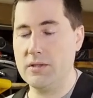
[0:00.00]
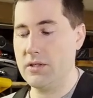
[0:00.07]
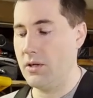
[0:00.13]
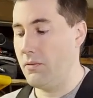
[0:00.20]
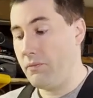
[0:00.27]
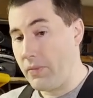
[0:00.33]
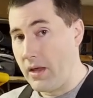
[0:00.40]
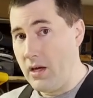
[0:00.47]

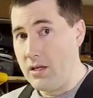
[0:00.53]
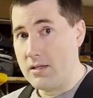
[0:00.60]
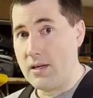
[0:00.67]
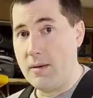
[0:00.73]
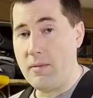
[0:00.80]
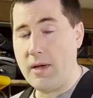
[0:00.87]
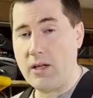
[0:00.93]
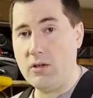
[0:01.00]
So it's
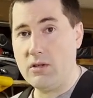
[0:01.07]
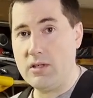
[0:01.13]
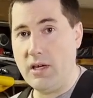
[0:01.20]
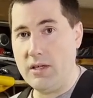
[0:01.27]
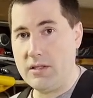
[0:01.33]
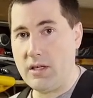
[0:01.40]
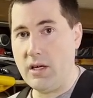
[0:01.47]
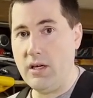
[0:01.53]
time to make a little
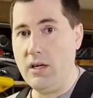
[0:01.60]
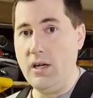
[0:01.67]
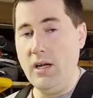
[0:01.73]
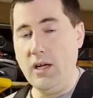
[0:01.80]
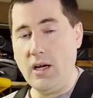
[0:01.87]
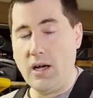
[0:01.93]
test cut.